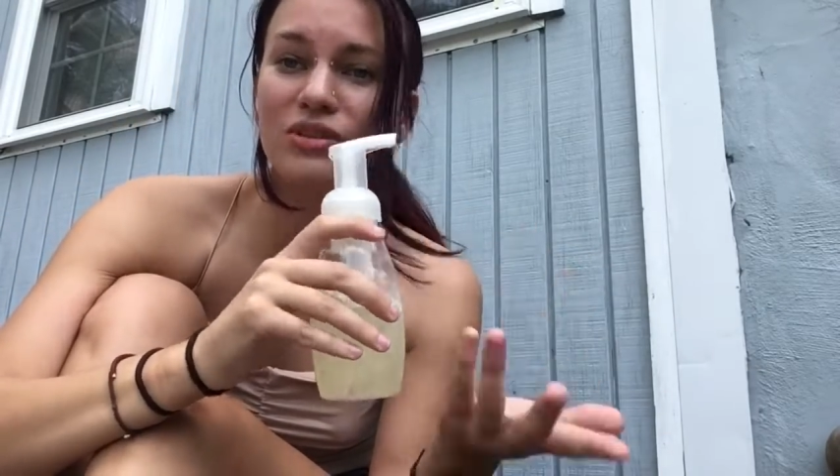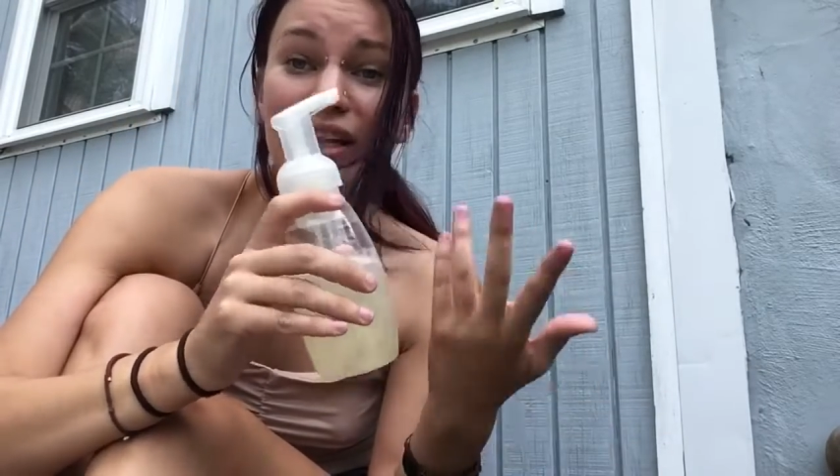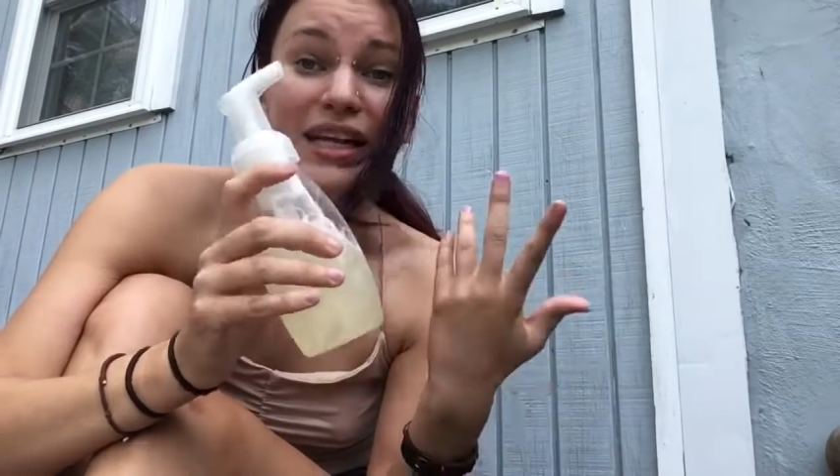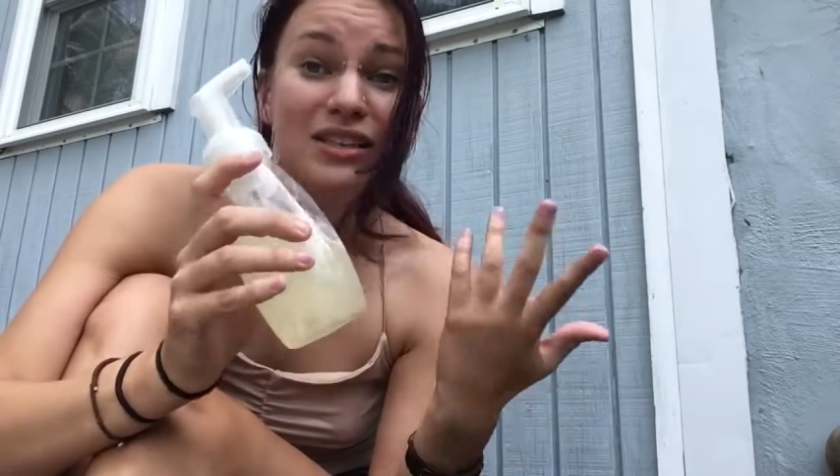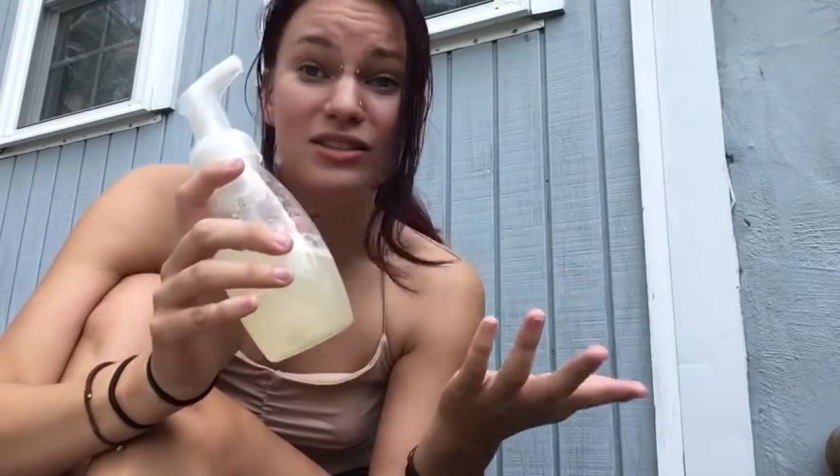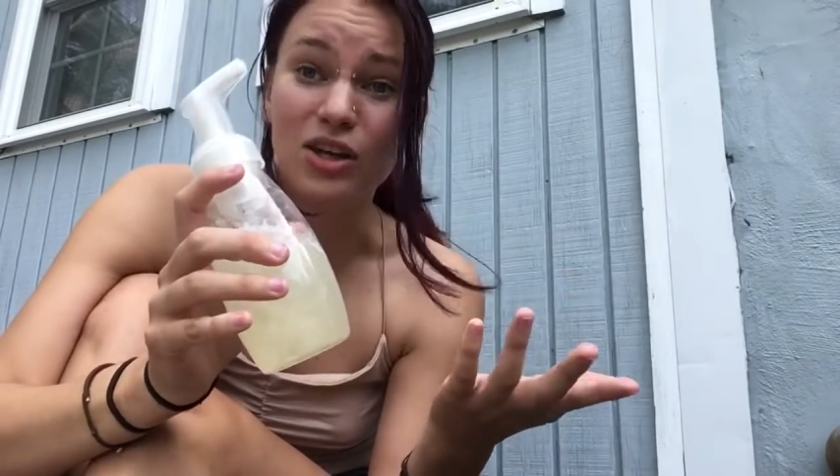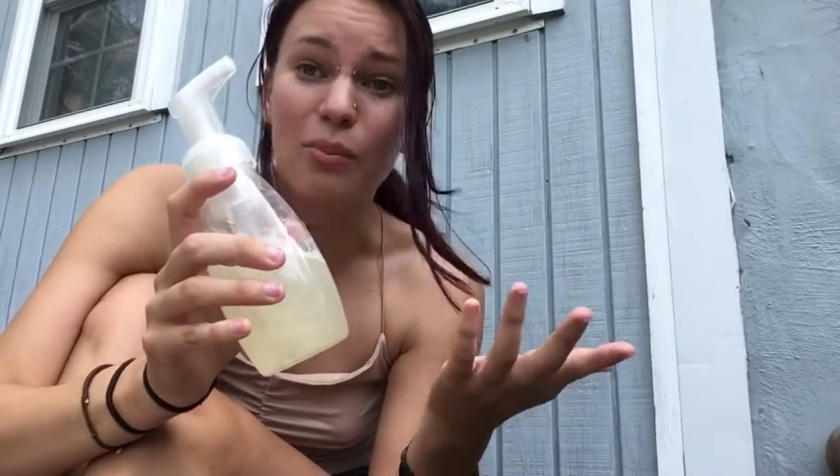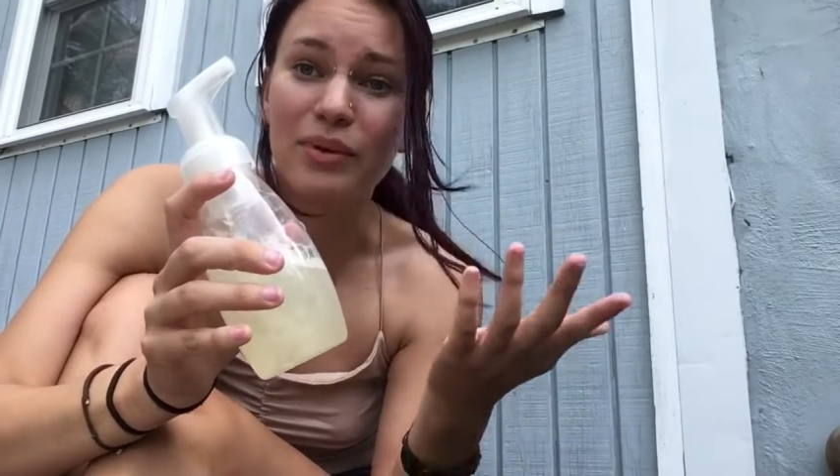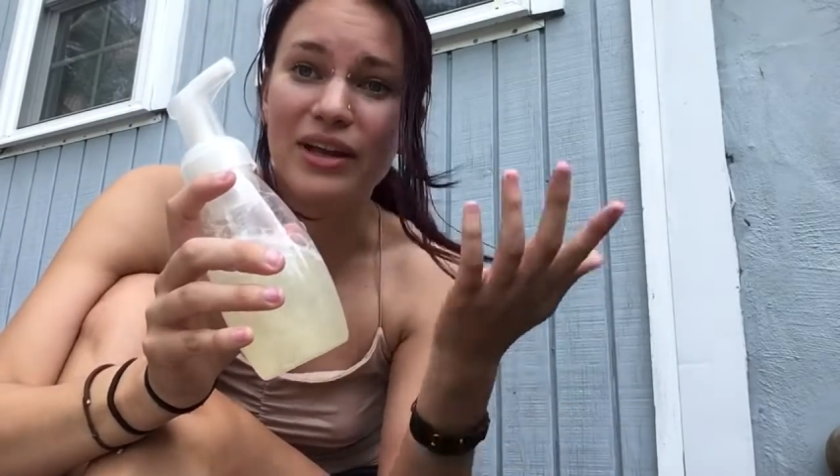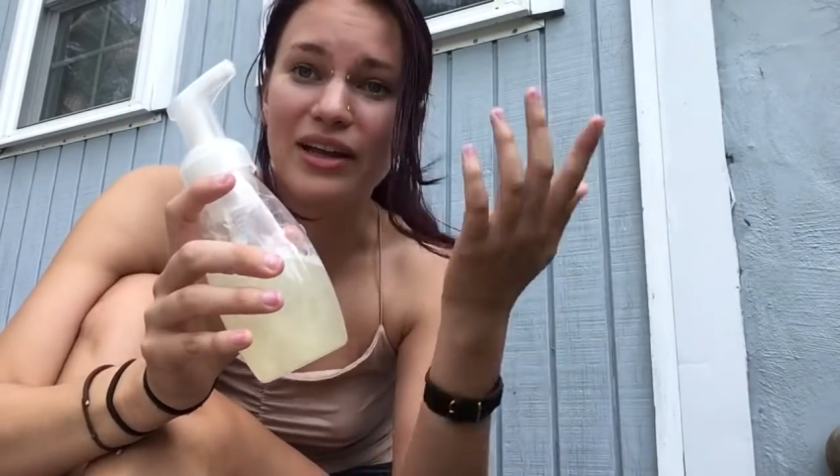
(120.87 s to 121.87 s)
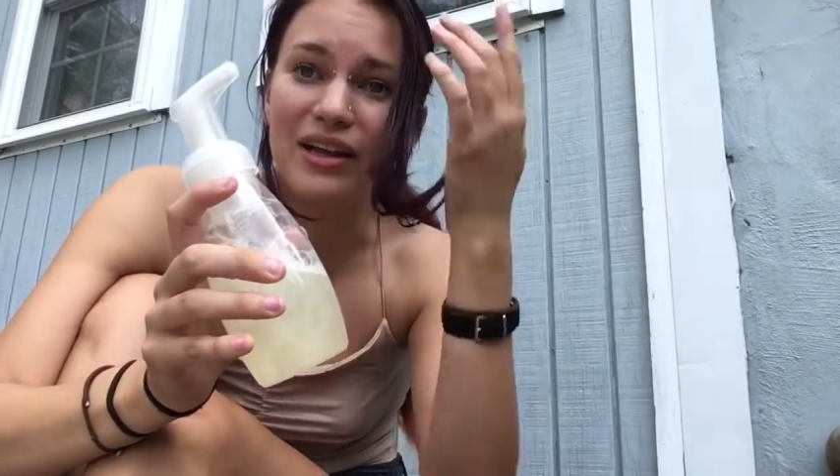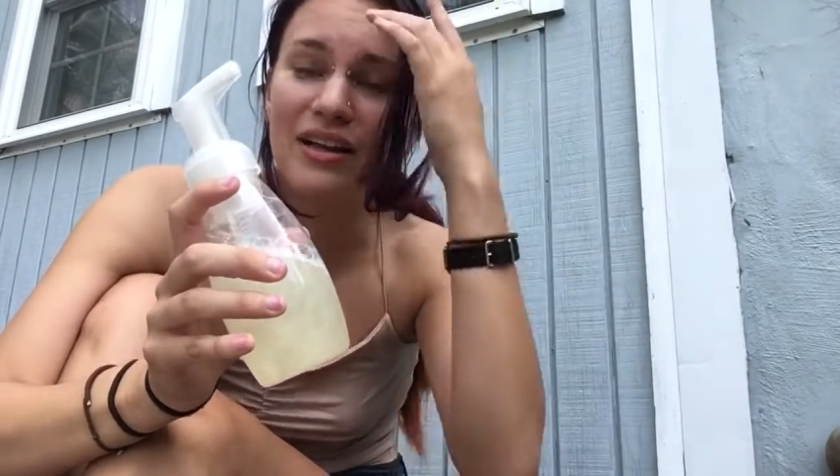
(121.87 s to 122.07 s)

like dumping